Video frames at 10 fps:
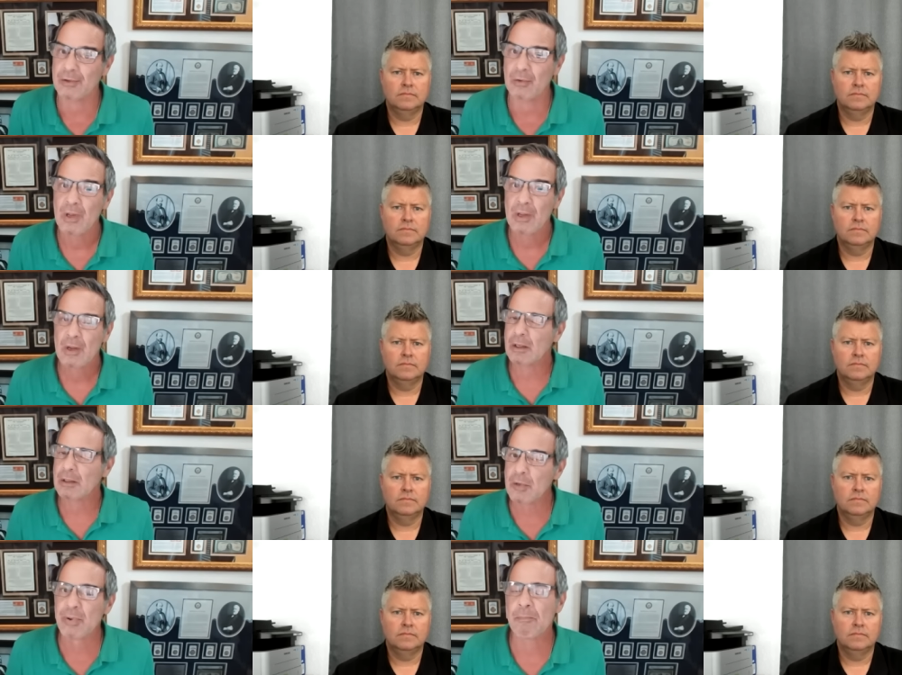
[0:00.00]
Speaker 1: are a little bit
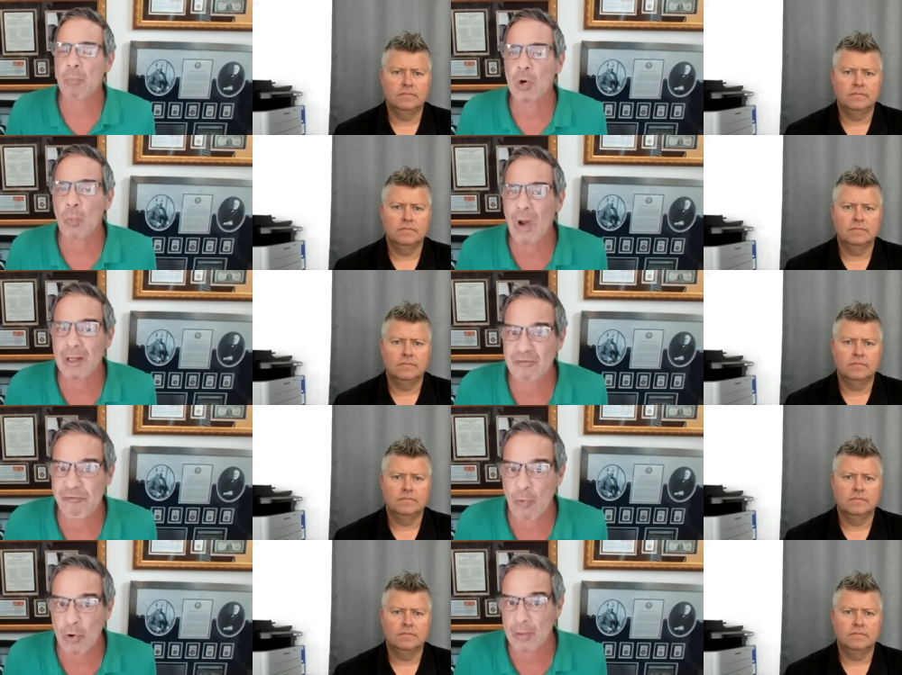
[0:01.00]
more
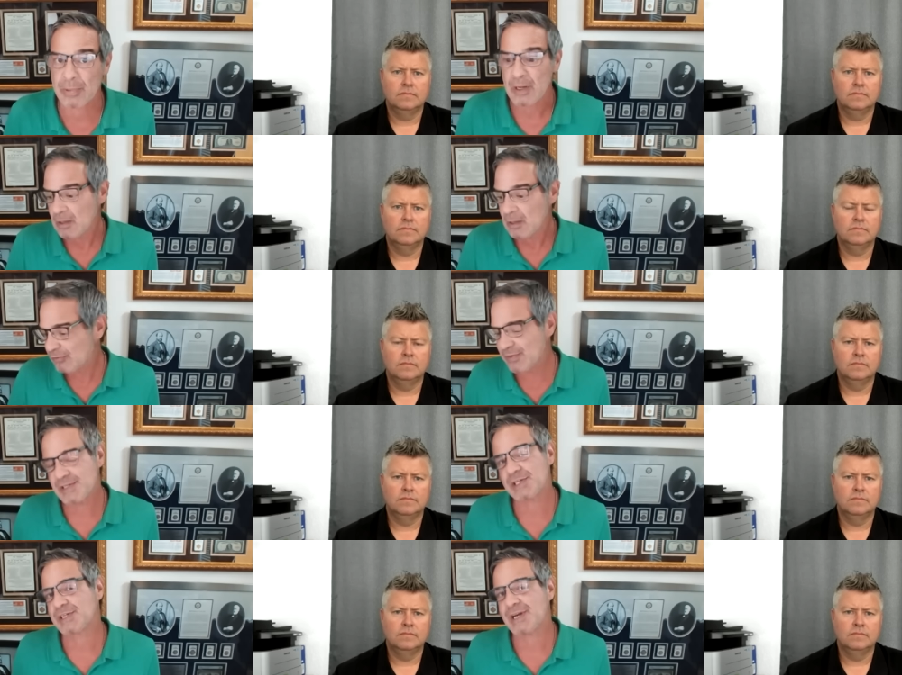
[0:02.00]
well-informed. So this is
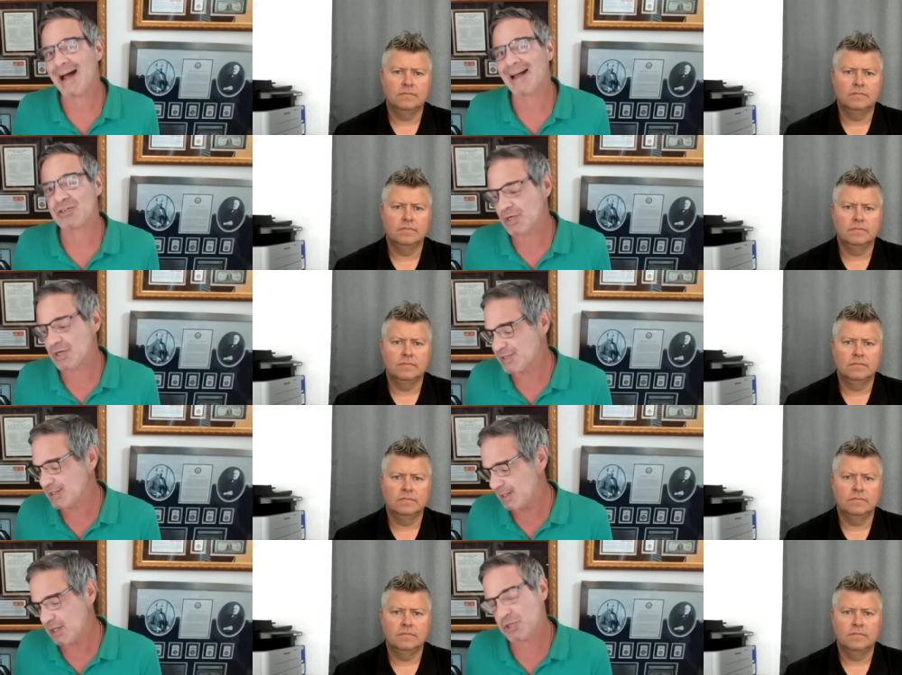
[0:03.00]
not just an
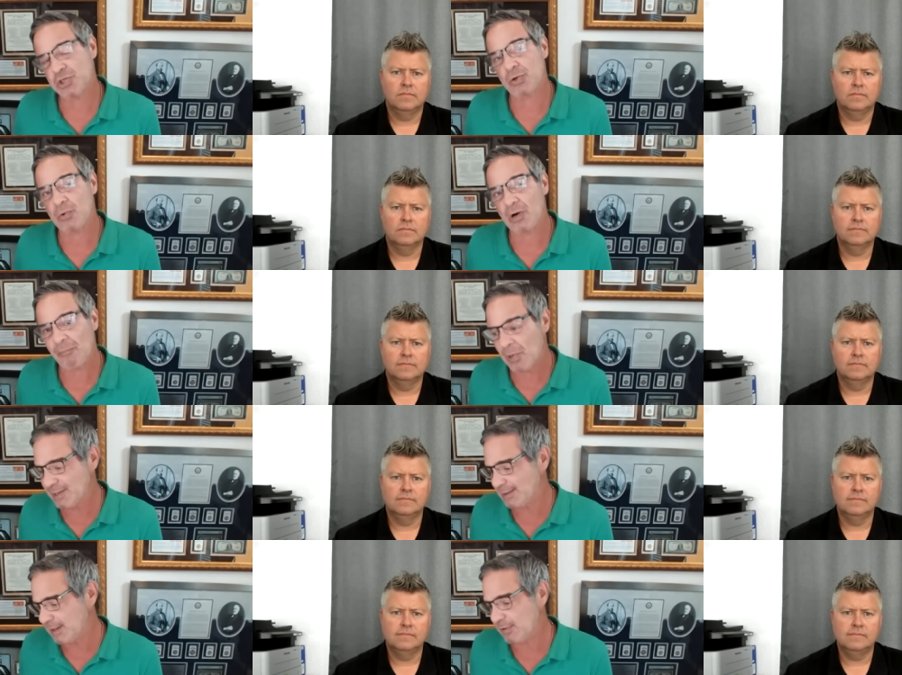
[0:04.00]
issue of money leaving the
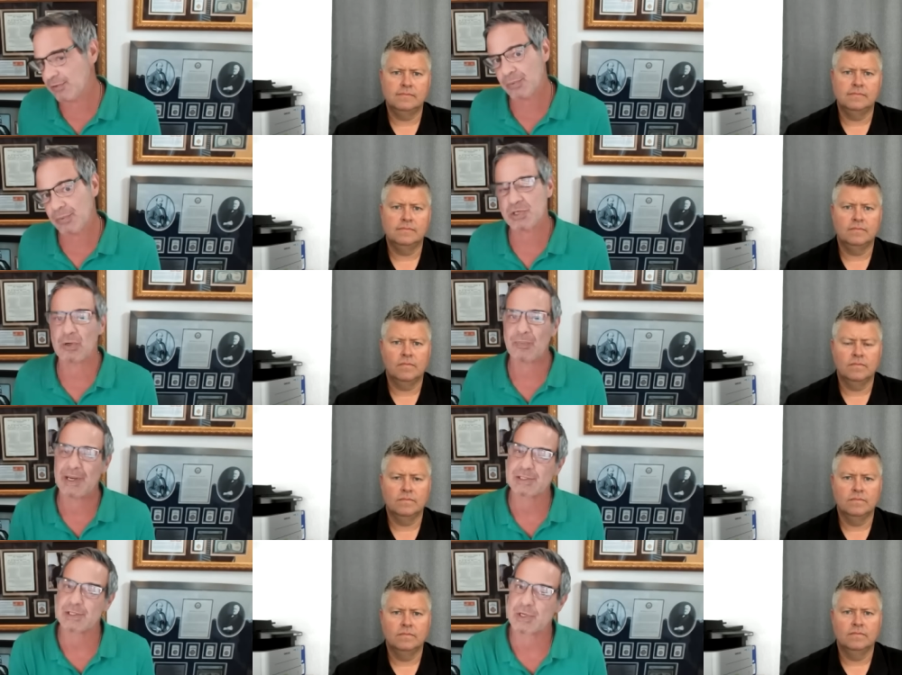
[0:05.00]
regional banks, it's
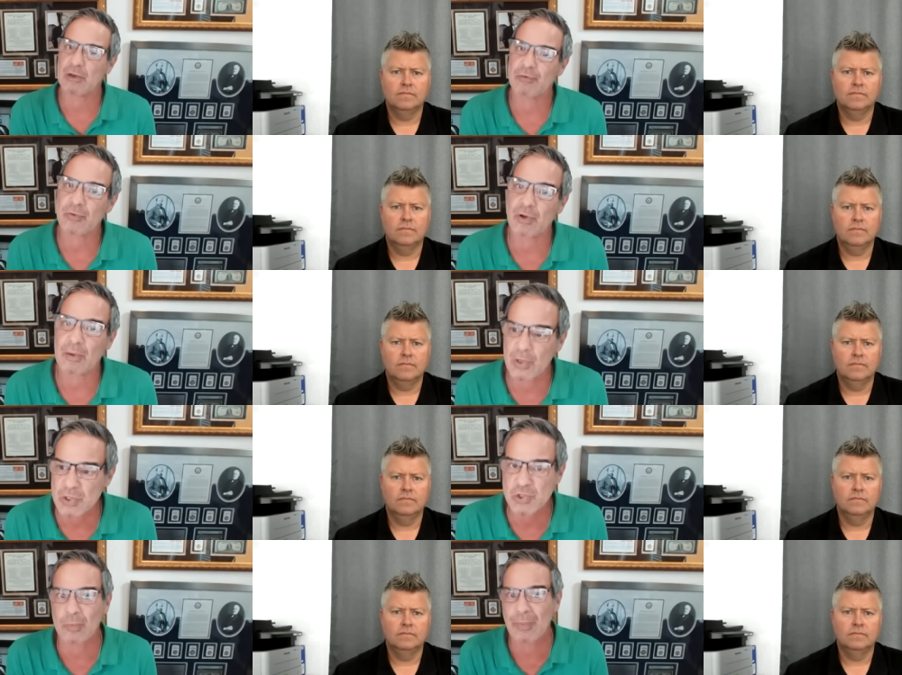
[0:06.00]
also the commercial
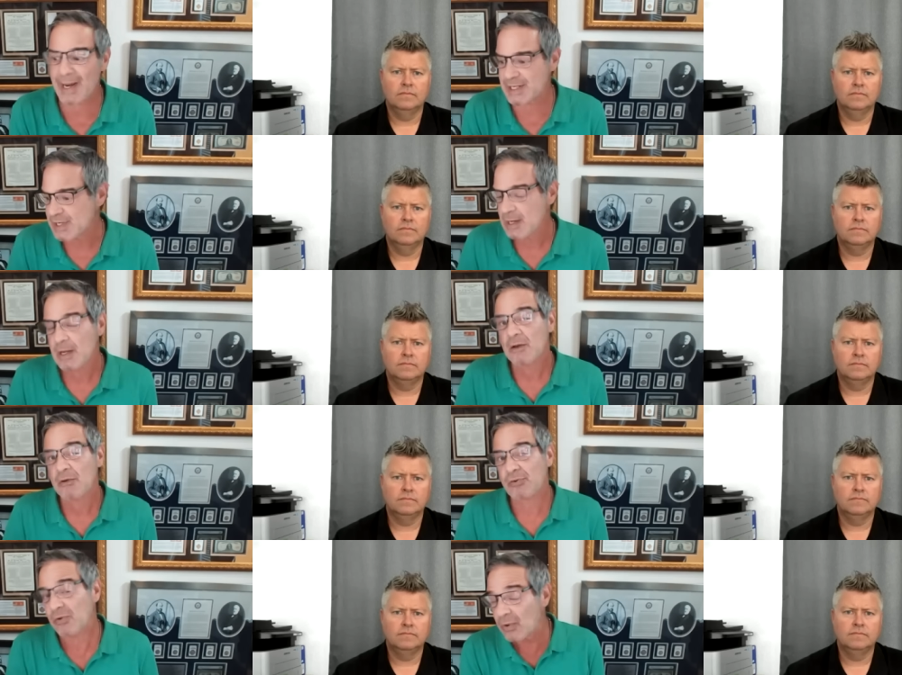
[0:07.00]
banks. So there
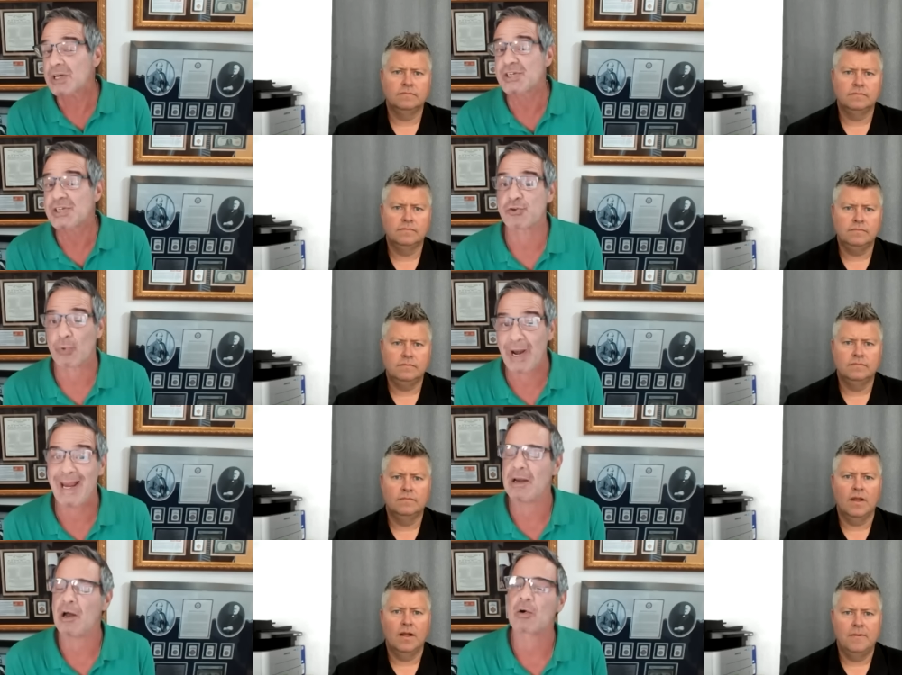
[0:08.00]
is strain
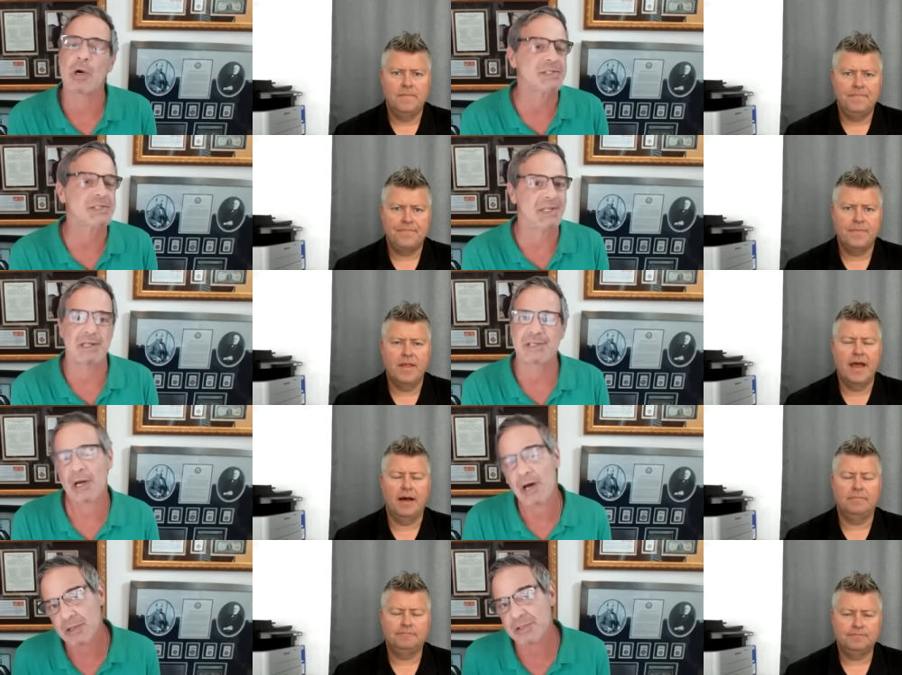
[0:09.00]
across the entire
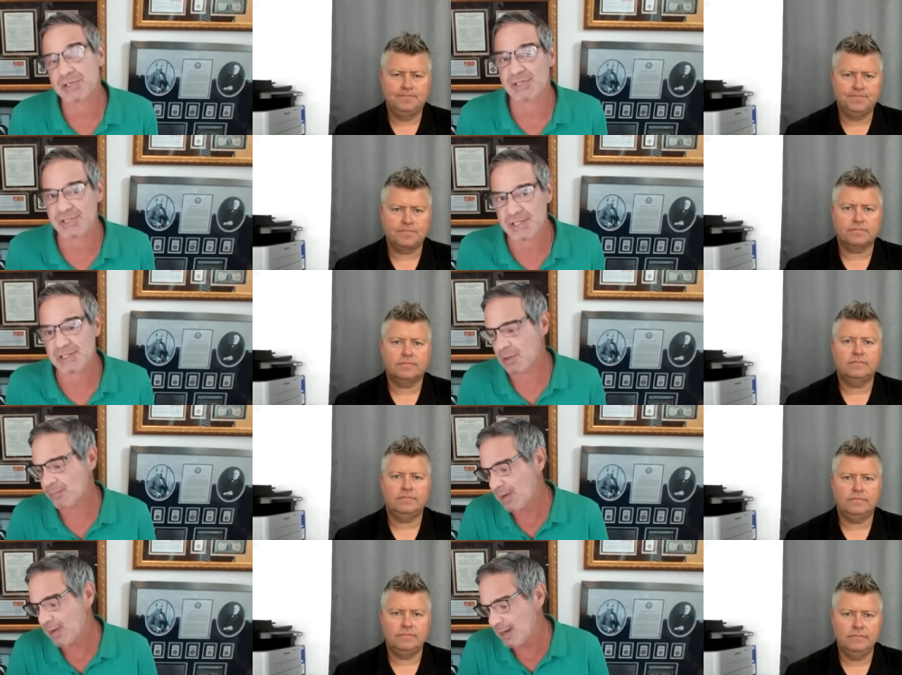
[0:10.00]
system.
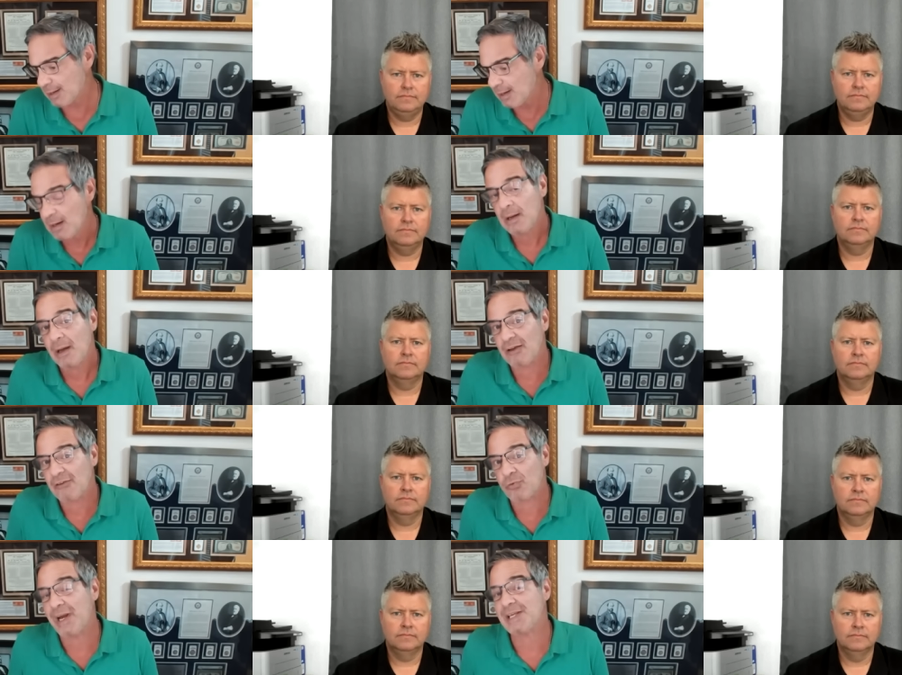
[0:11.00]
And as rates
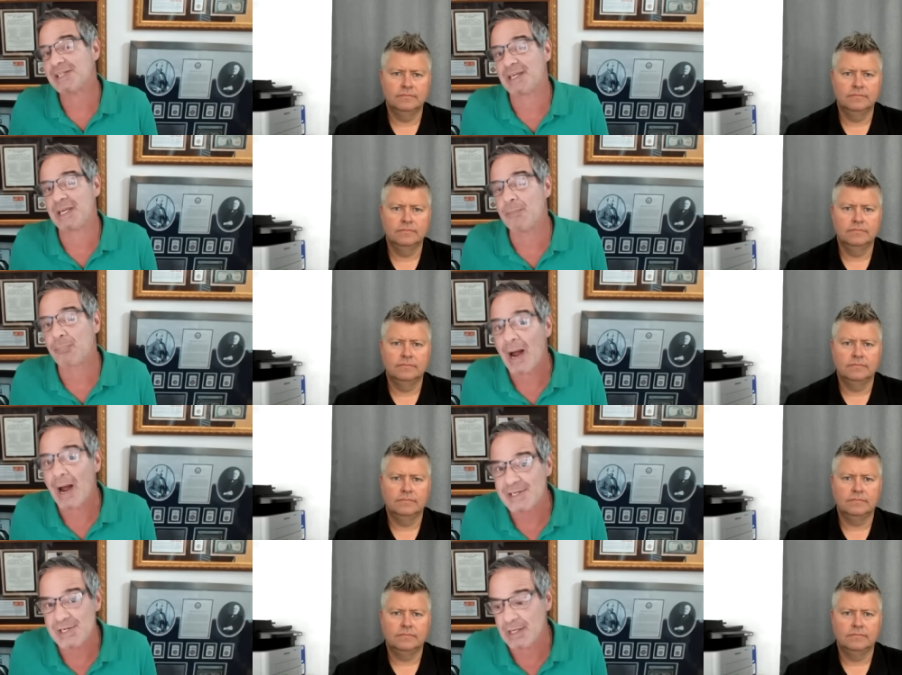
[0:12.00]
keep rising,
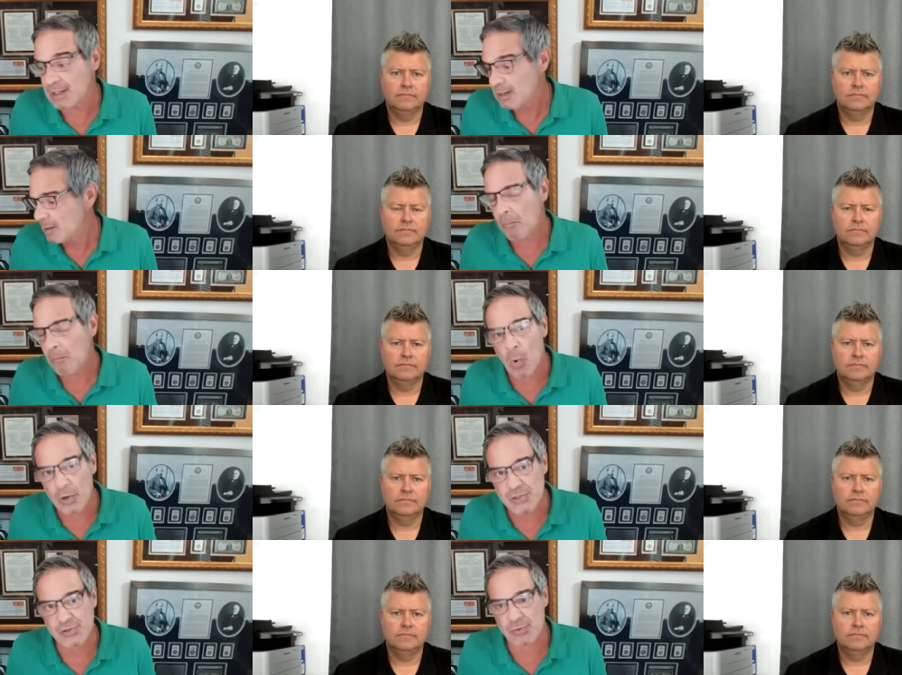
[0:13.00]
more
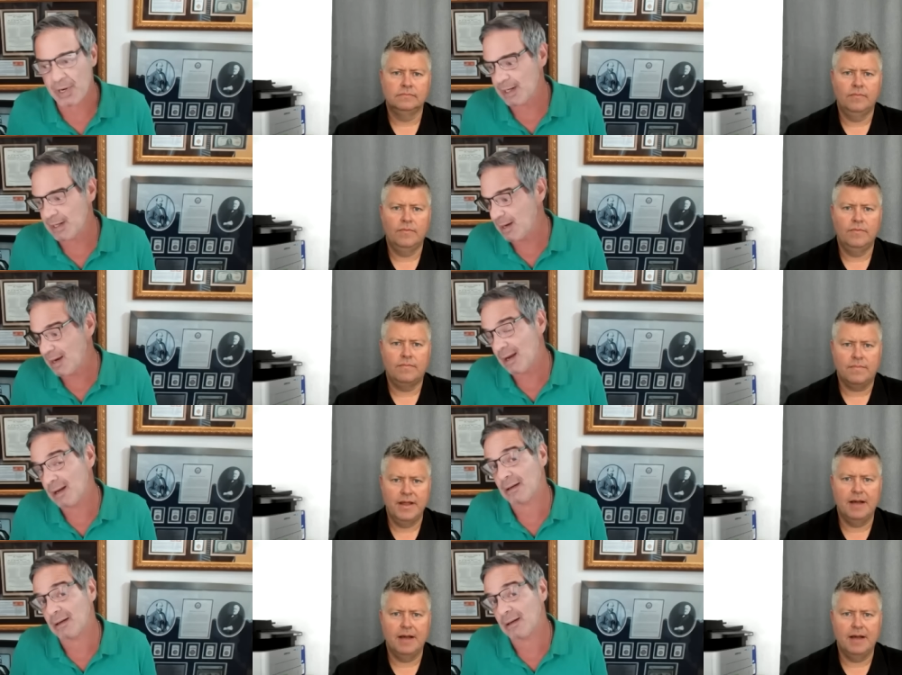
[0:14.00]
strain and